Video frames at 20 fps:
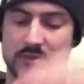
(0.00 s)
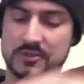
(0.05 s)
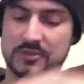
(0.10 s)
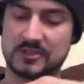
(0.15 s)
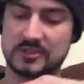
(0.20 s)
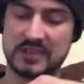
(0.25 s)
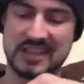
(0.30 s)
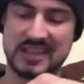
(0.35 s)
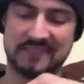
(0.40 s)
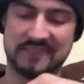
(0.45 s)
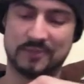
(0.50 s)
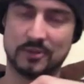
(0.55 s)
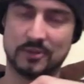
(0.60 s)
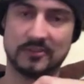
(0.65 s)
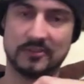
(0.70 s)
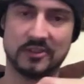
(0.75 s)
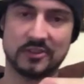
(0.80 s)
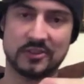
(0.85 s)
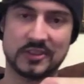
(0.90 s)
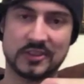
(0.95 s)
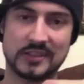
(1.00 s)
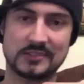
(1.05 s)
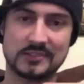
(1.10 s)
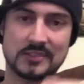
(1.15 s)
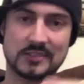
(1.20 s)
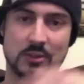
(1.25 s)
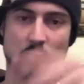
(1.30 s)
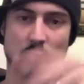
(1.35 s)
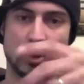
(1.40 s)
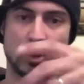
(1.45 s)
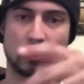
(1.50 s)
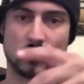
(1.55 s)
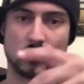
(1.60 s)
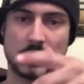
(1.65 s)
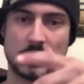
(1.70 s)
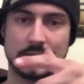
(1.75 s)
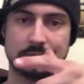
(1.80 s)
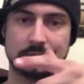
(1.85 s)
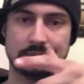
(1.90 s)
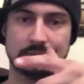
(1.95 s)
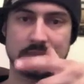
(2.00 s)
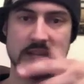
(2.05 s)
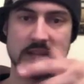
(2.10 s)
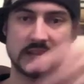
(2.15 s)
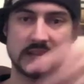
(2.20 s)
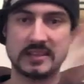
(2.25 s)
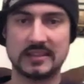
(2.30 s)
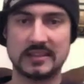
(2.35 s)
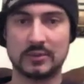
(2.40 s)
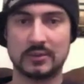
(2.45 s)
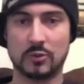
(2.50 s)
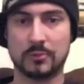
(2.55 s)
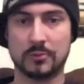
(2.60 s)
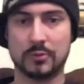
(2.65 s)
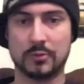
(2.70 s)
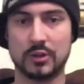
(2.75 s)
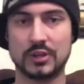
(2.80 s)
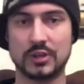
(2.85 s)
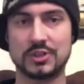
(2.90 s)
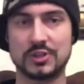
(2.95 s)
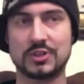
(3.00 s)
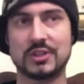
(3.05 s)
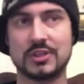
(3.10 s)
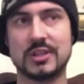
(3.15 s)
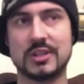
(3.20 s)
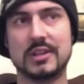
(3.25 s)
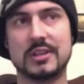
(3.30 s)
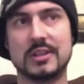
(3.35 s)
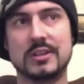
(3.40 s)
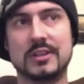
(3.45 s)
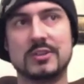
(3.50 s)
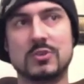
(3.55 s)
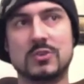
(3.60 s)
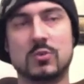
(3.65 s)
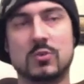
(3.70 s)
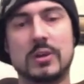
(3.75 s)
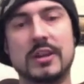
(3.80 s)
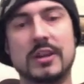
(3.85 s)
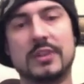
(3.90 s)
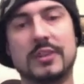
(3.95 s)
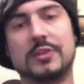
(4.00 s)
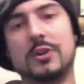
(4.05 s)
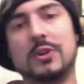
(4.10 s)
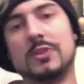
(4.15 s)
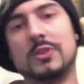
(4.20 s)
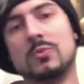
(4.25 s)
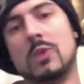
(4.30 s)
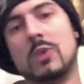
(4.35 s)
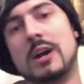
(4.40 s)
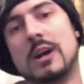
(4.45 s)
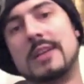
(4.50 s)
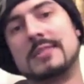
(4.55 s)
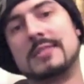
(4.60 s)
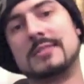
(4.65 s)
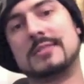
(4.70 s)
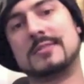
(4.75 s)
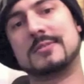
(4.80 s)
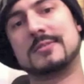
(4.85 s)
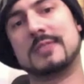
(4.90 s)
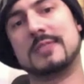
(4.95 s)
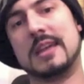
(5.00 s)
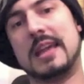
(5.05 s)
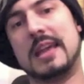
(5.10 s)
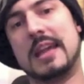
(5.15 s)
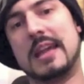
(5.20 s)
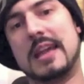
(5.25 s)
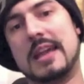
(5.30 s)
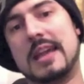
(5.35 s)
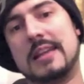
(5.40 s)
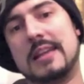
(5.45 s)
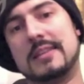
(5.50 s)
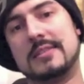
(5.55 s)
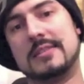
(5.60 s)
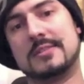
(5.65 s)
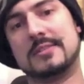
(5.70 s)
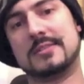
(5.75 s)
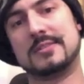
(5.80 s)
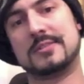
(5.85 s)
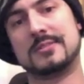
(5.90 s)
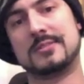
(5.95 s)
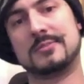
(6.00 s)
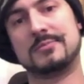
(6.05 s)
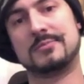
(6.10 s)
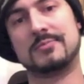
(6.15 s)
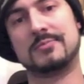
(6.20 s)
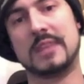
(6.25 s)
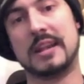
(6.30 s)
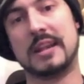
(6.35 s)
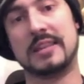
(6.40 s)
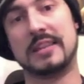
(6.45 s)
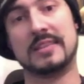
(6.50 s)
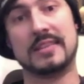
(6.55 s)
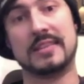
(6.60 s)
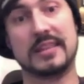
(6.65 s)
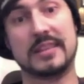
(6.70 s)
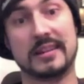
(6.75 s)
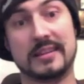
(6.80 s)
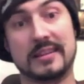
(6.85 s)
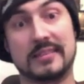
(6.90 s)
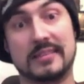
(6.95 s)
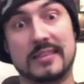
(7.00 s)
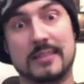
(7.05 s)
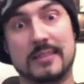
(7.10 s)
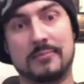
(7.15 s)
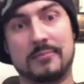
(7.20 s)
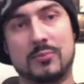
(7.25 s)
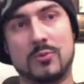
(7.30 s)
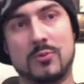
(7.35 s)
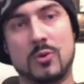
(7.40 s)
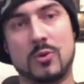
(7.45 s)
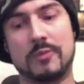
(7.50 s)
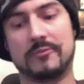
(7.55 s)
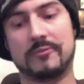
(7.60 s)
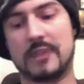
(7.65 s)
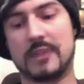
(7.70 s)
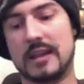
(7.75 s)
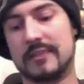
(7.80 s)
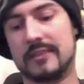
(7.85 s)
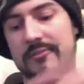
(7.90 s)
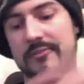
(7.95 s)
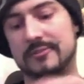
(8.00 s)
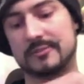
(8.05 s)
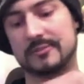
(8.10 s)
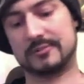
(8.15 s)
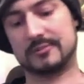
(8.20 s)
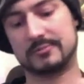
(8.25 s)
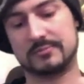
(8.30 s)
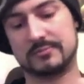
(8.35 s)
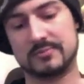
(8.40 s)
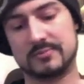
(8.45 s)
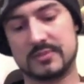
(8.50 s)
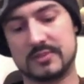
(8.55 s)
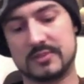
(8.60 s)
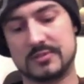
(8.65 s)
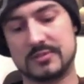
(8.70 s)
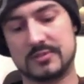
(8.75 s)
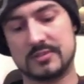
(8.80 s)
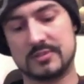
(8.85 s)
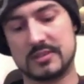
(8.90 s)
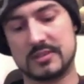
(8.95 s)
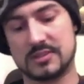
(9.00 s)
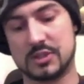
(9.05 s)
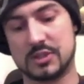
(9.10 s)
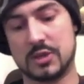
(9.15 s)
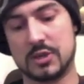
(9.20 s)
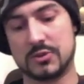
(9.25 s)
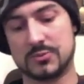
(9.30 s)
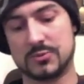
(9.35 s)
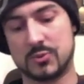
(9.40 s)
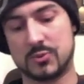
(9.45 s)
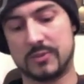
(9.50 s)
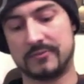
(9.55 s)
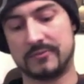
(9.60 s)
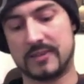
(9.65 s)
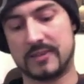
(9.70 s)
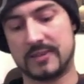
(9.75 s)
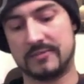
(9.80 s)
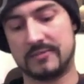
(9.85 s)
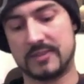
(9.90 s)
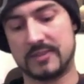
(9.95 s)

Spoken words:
a handful of other things that will run it. Anything that will push 20 to 30 watts and anything that can accept 0.5, as low as 0.5.